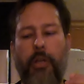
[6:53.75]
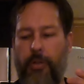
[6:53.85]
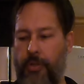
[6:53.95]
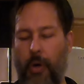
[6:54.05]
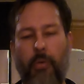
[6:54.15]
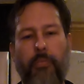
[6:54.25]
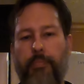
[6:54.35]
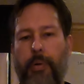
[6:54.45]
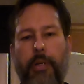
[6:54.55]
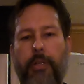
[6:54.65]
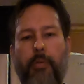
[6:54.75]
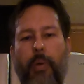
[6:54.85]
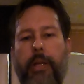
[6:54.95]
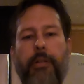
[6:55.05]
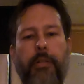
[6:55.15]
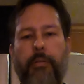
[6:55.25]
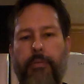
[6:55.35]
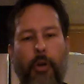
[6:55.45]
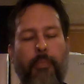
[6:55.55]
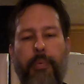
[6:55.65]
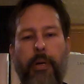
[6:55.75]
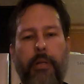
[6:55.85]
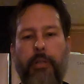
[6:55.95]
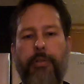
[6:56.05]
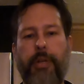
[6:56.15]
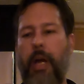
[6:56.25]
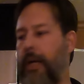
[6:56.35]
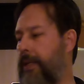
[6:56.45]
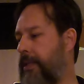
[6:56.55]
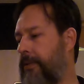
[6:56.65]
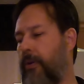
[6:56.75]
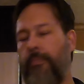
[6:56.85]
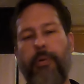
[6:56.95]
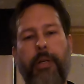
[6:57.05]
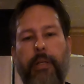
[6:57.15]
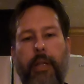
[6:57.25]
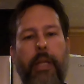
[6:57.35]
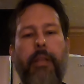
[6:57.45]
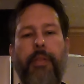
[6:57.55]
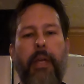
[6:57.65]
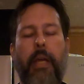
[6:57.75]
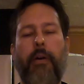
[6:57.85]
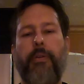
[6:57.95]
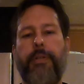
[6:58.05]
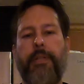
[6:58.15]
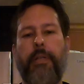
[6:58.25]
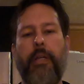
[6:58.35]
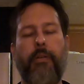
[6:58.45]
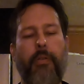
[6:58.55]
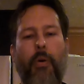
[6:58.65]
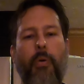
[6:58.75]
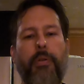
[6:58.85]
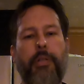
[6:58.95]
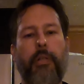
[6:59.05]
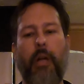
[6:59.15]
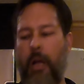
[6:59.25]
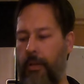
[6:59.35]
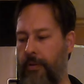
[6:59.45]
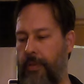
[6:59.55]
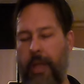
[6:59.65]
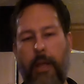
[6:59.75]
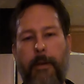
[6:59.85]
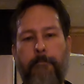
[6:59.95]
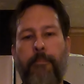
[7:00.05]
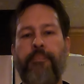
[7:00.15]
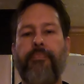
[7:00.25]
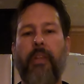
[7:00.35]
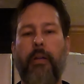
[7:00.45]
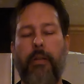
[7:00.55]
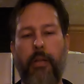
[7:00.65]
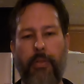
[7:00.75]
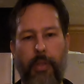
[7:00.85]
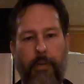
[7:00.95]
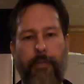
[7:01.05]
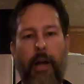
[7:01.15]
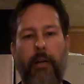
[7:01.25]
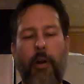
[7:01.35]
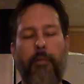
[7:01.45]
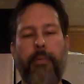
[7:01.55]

Don't put your wiener, don't put your nuts, don't put anything else into the holster other than the firearm